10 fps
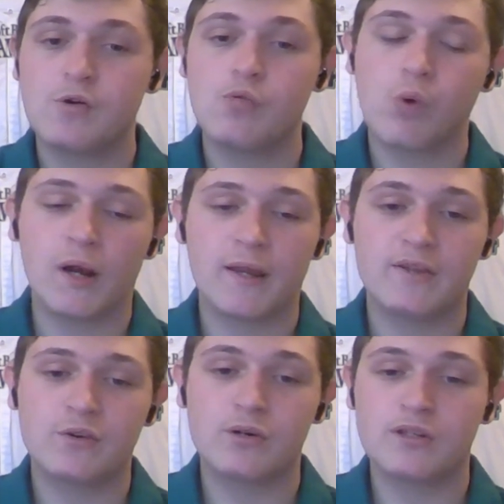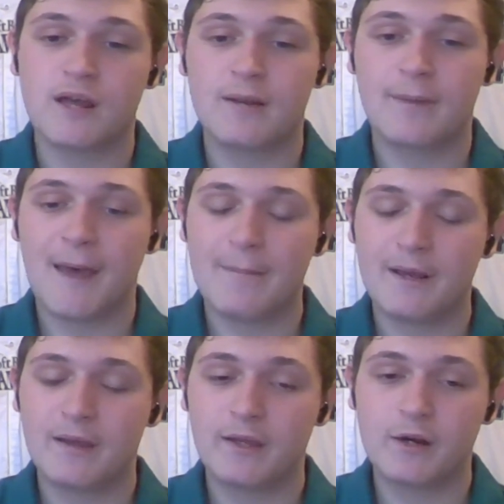what is going to end up
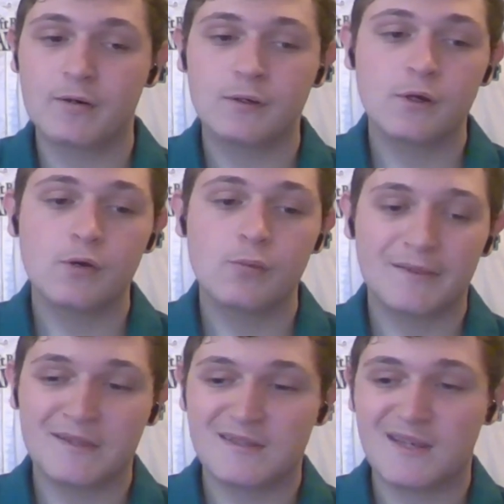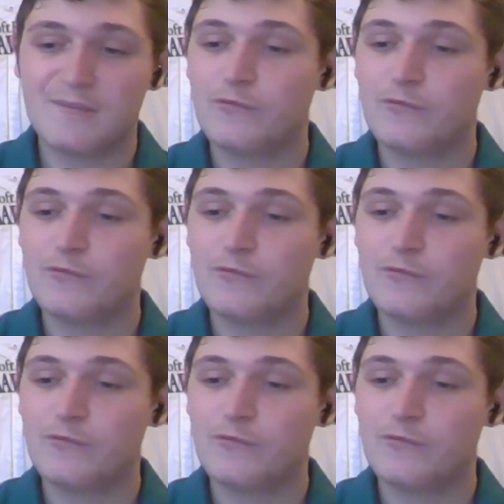happening here with this team,